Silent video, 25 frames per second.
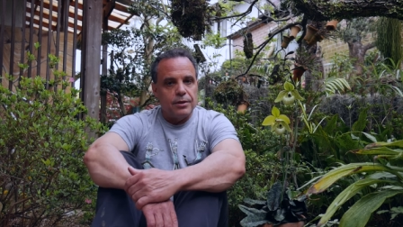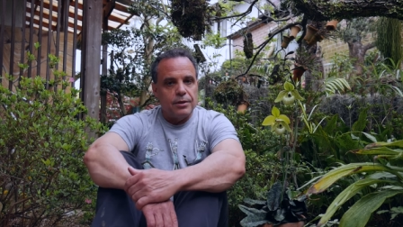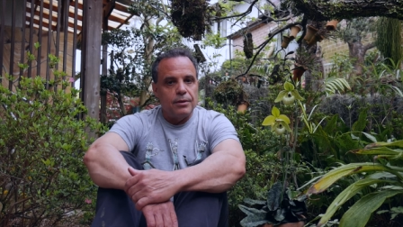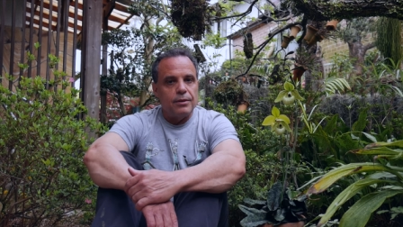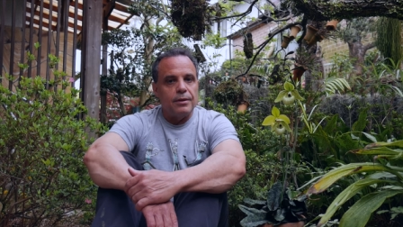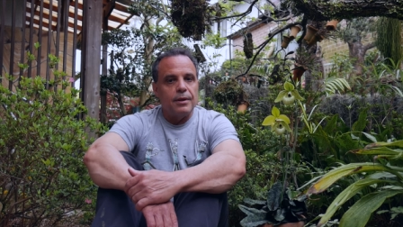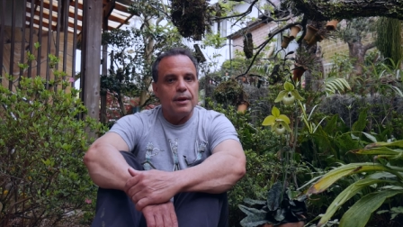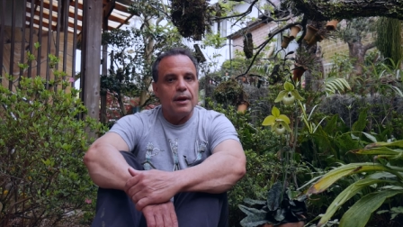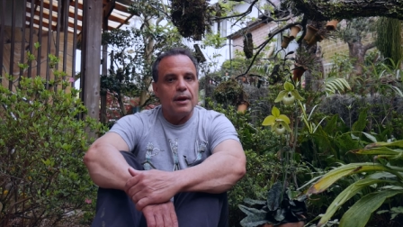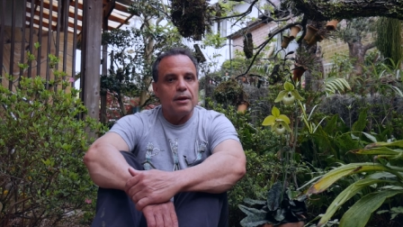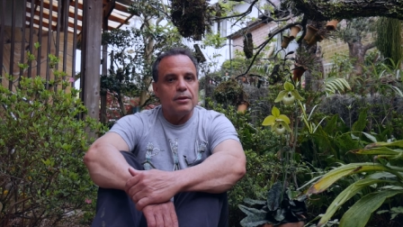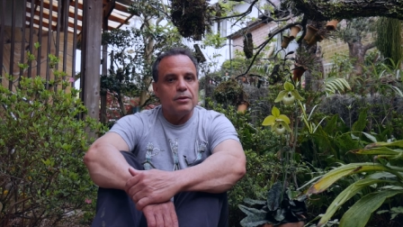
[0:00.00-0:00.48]

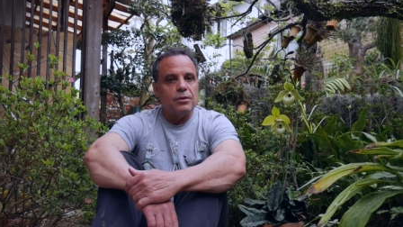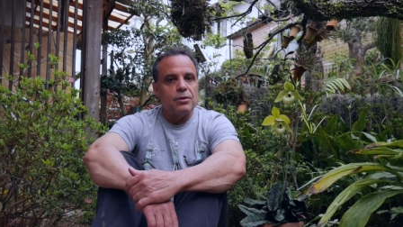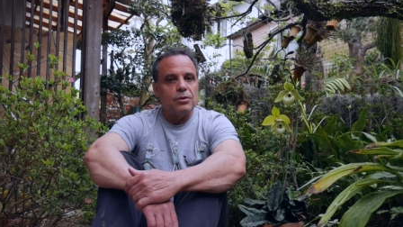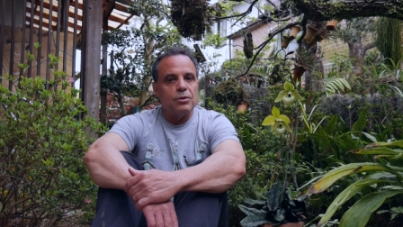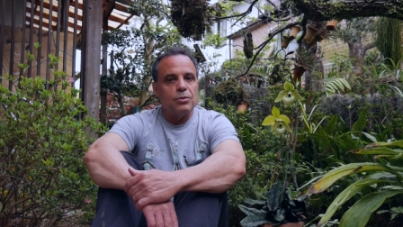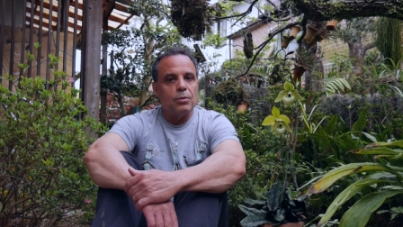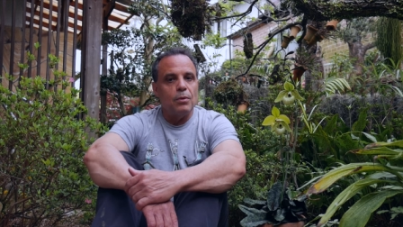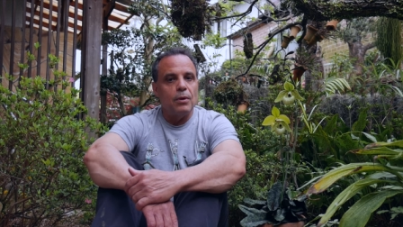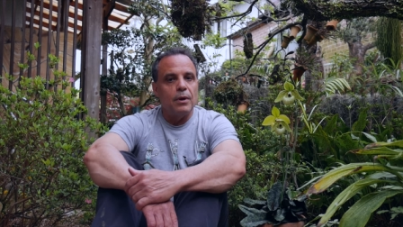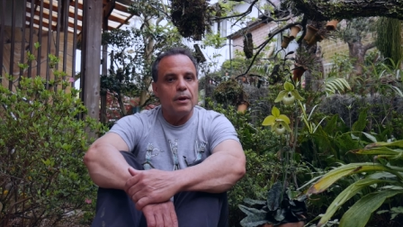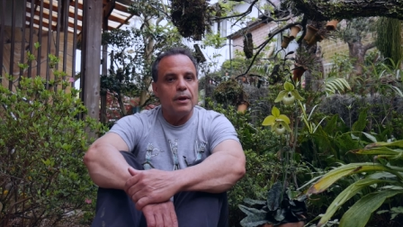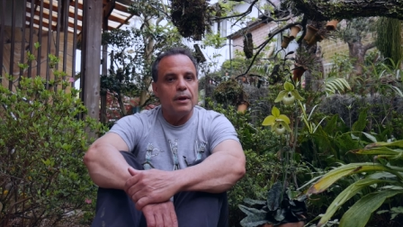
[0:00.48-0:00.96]

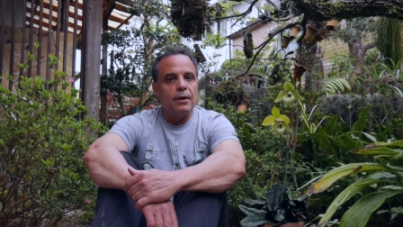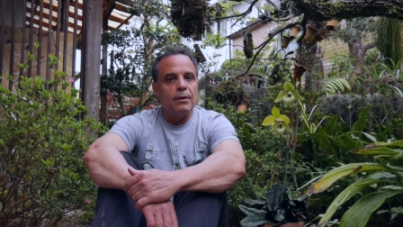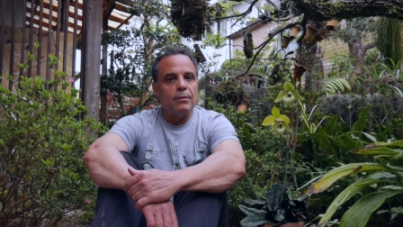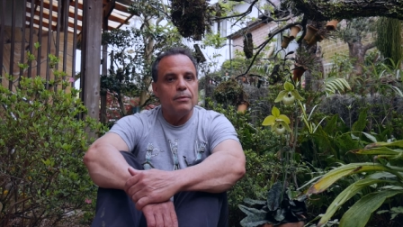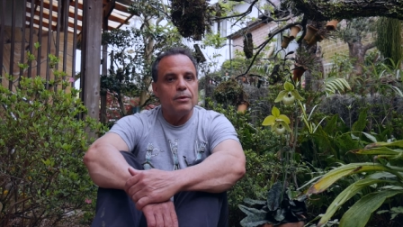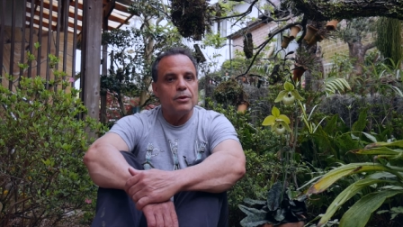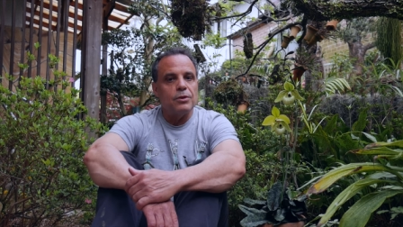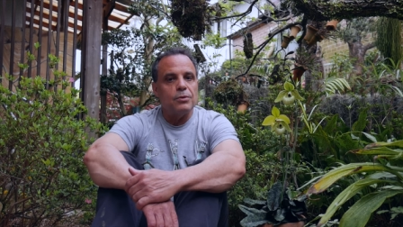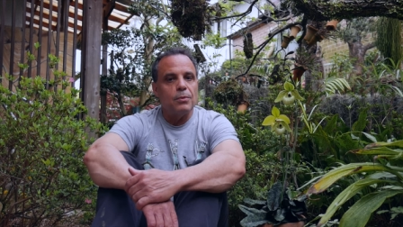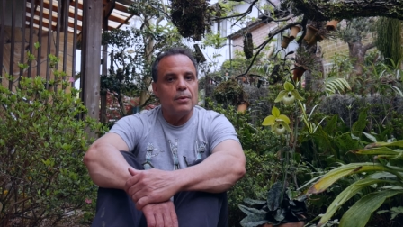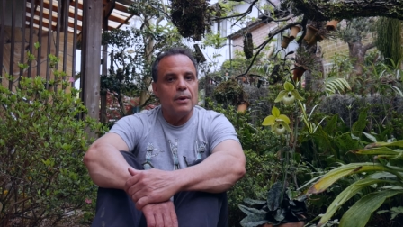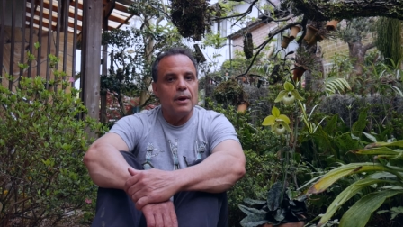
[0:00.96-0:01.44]
2020
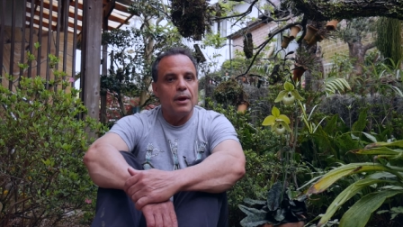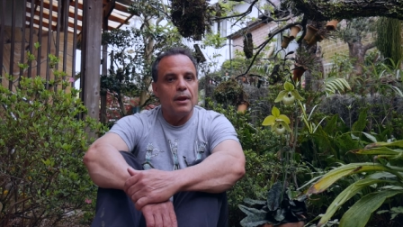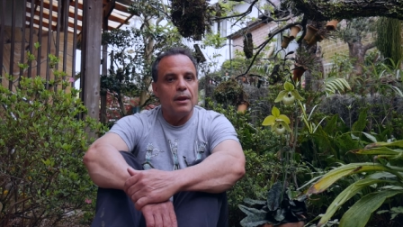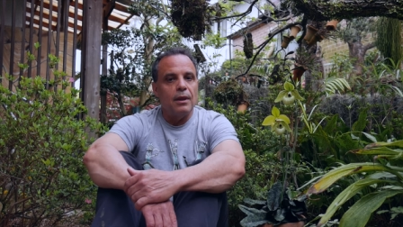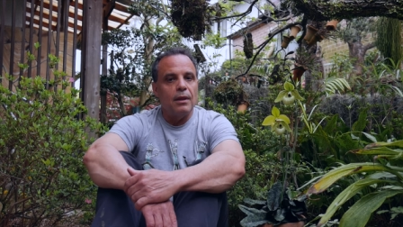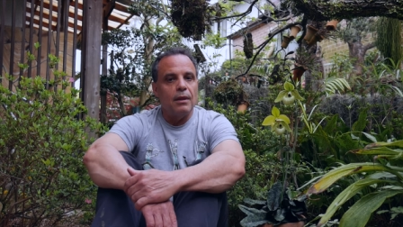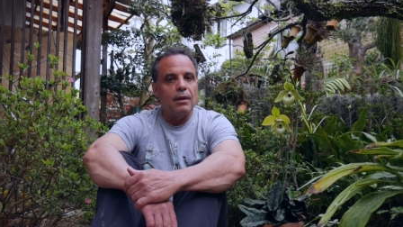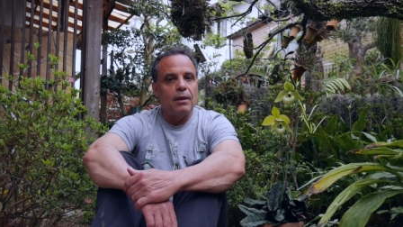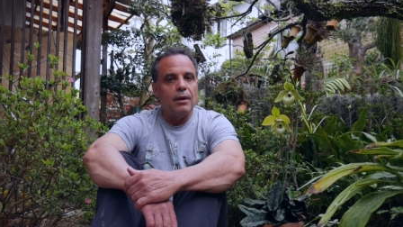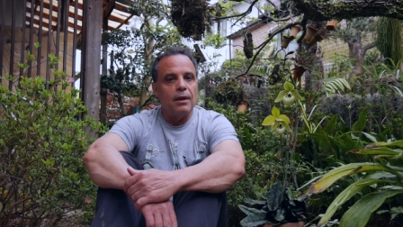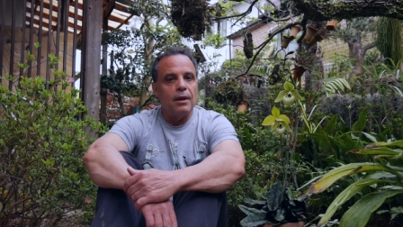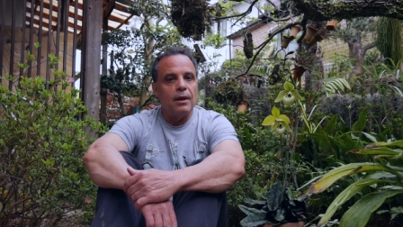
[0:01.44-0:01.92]
was
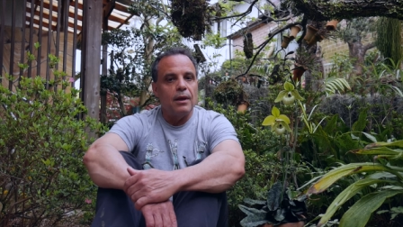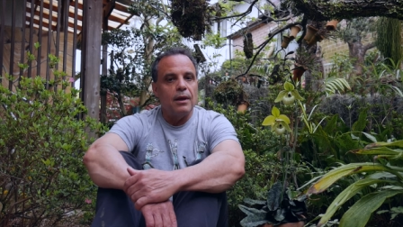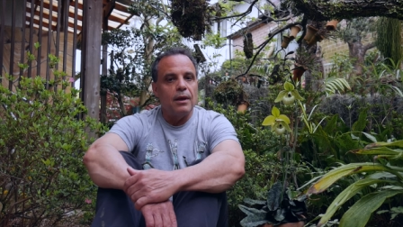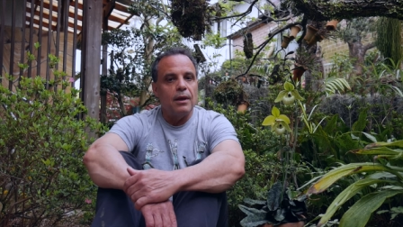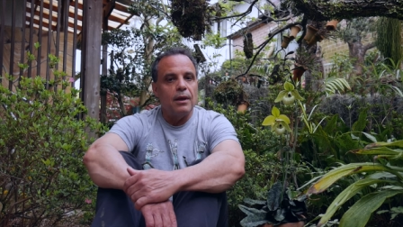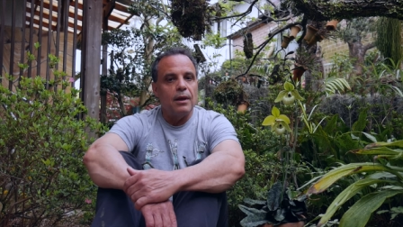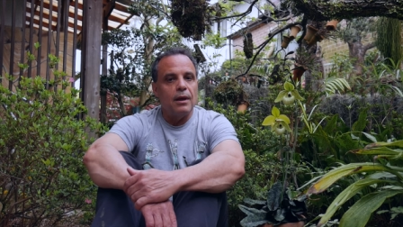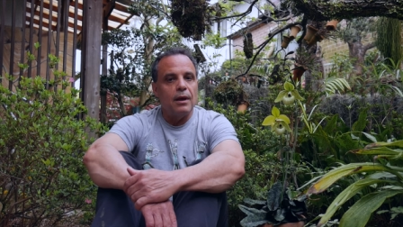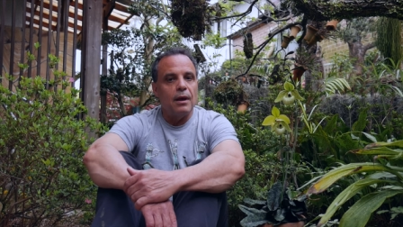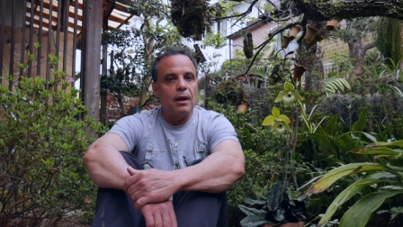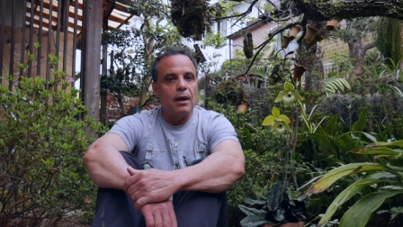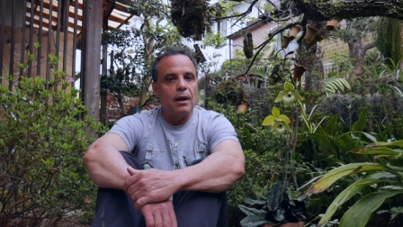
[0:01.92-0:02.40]
when the